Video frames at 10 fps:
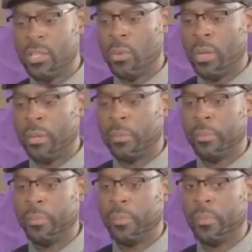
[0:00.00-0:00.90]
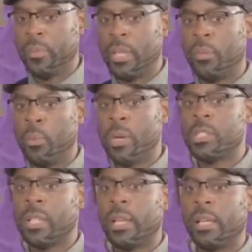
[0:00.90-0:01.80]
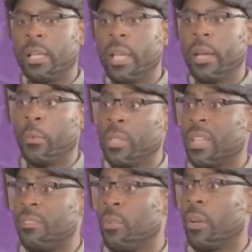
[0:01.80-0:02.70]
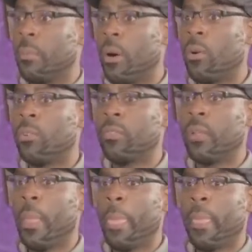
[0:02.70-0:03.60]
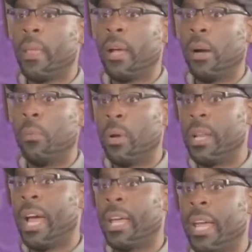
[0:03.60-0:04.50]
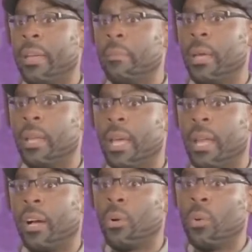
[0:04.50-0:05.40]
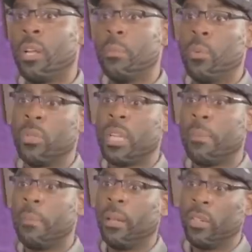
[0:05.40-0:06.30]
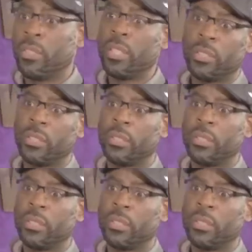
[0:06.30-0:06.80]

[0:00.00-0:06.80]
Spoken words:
so then once I fought him off, one day I came in and I caught him on top of my little sister.